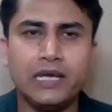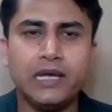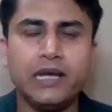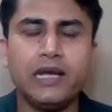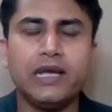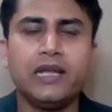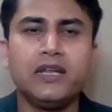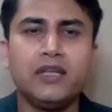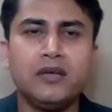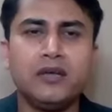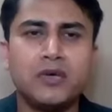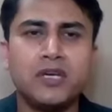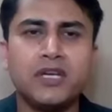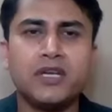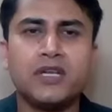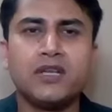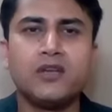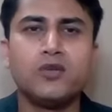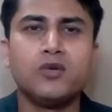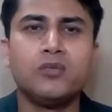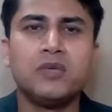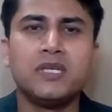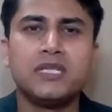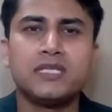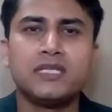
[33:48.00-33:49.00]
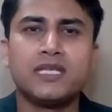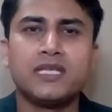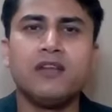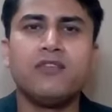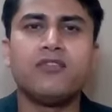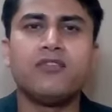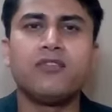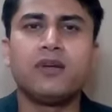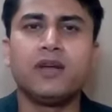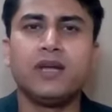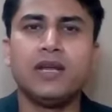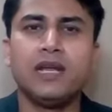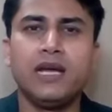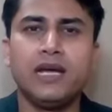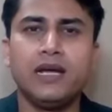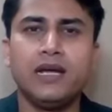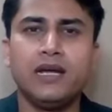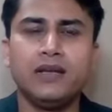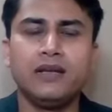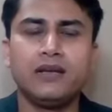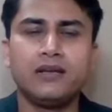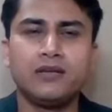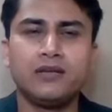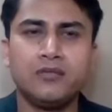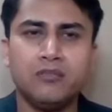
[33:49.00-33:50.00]
anybody to be
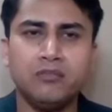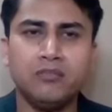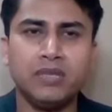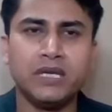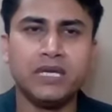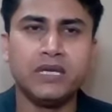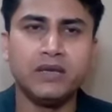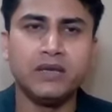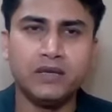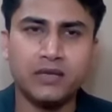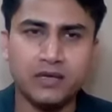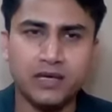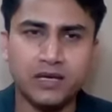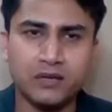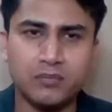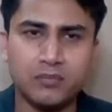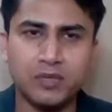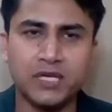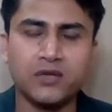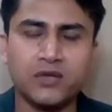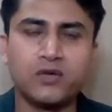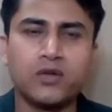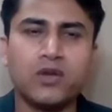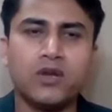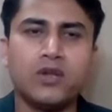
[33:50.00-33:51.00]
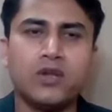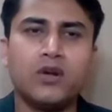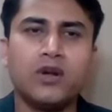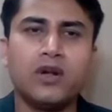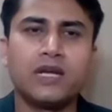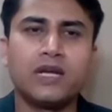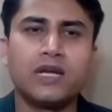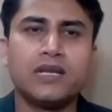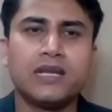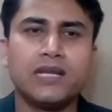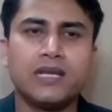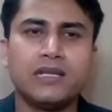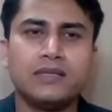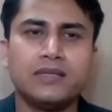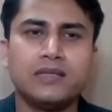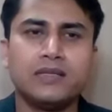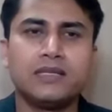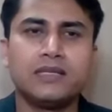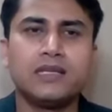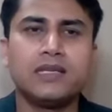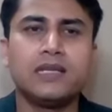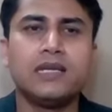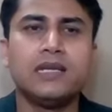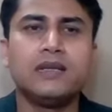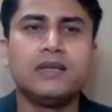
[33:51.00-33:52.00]
self-reliant, be it a particular
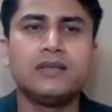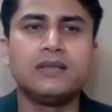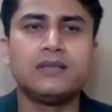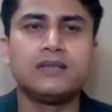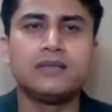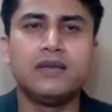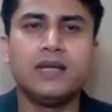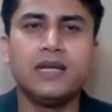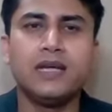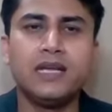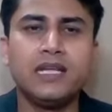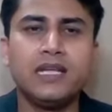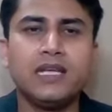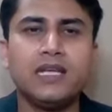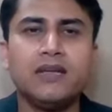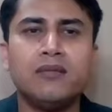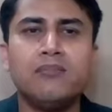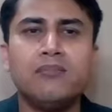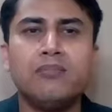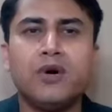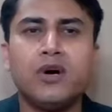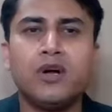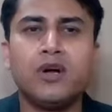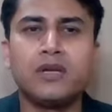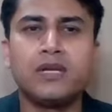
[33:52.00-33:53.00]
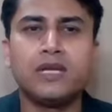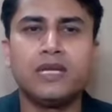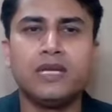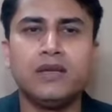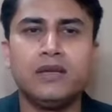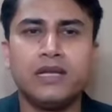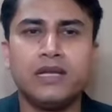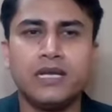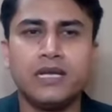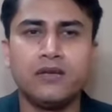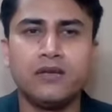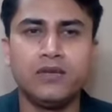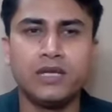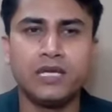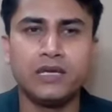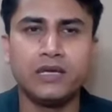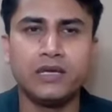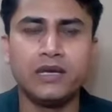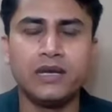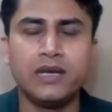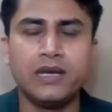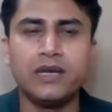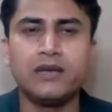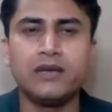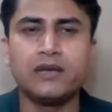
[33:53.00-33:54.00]
organization, it is really important that we
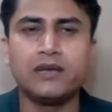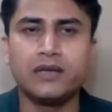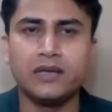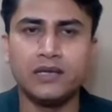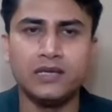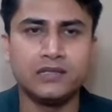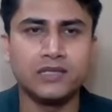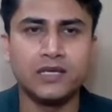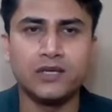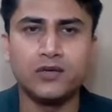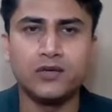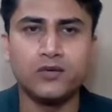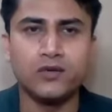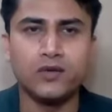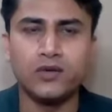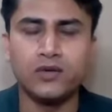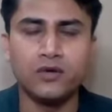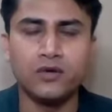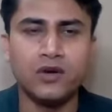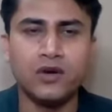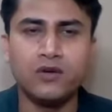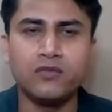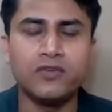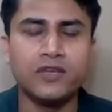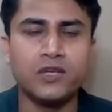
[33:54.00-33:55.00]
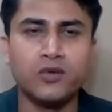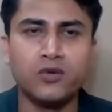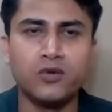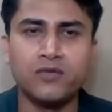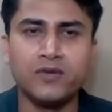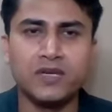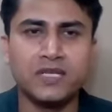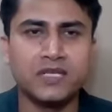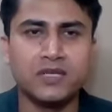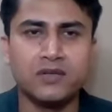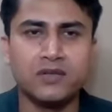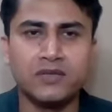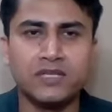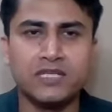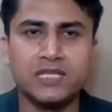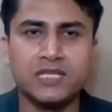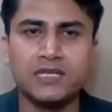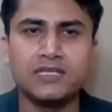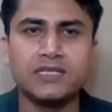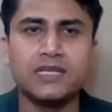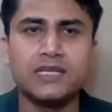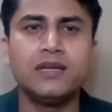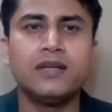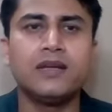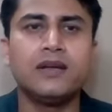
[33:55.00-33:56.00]
create a culture of innovation, which I
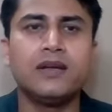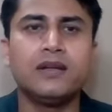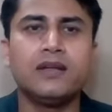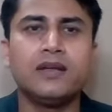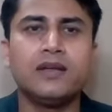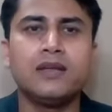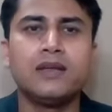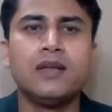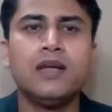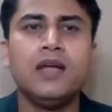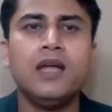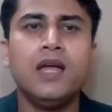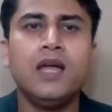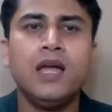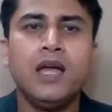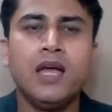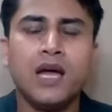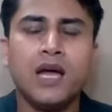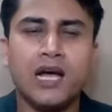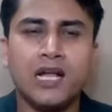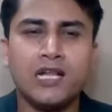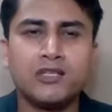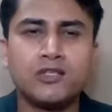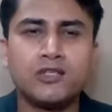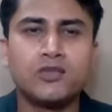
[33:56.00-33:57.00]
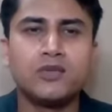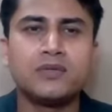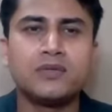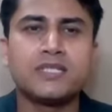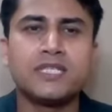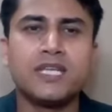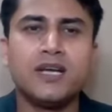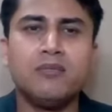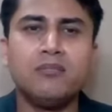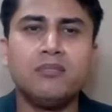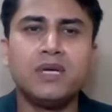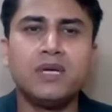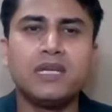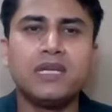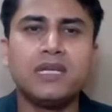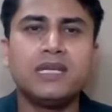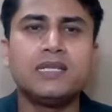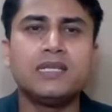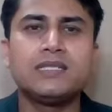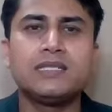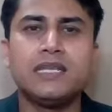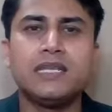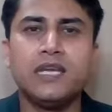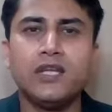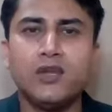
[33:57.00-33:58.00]
said earlier. Also, if somebody
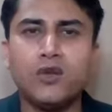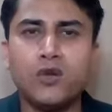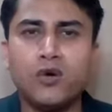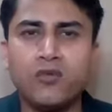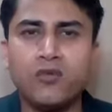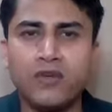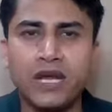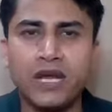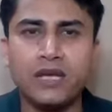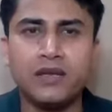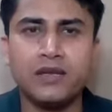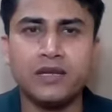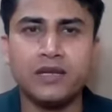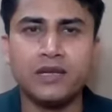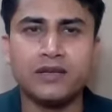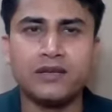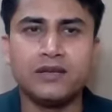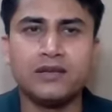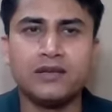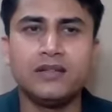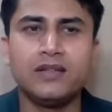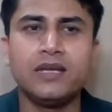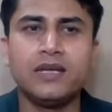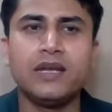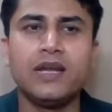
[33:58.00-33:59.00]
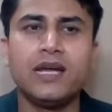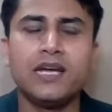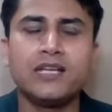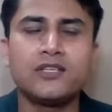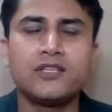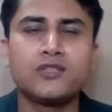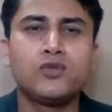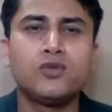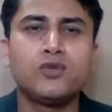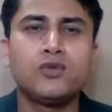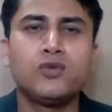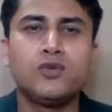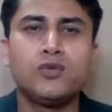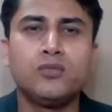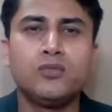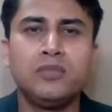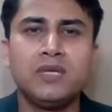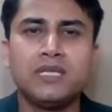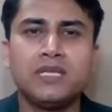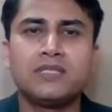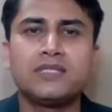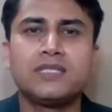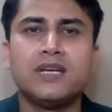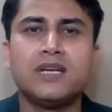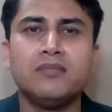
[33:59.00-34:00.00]
is innovating, there has to be
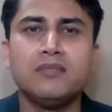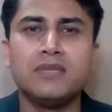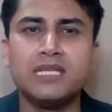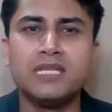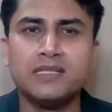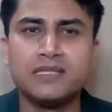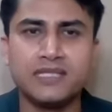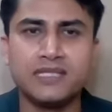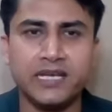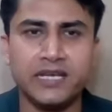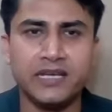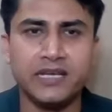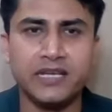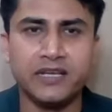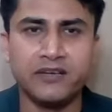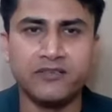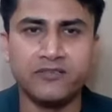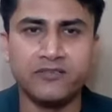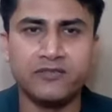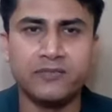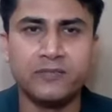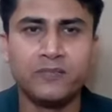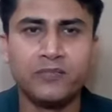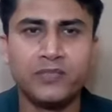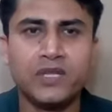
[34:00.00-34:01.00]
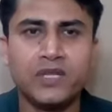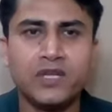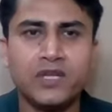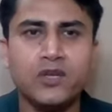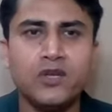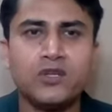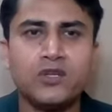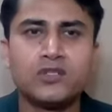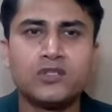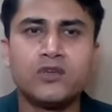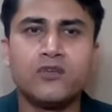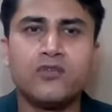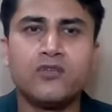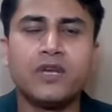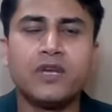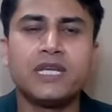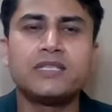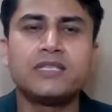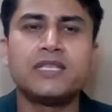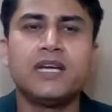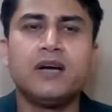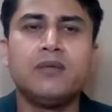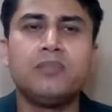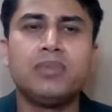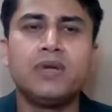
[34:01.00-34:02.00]
some incentive. So for
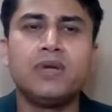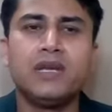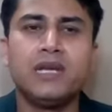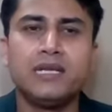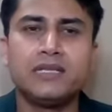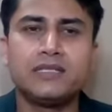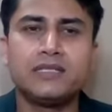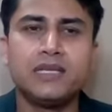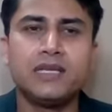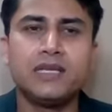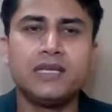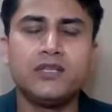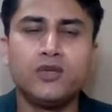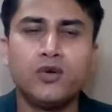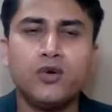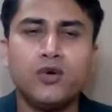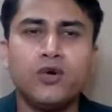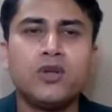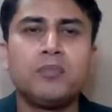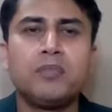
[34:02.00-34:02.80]
example, let's say your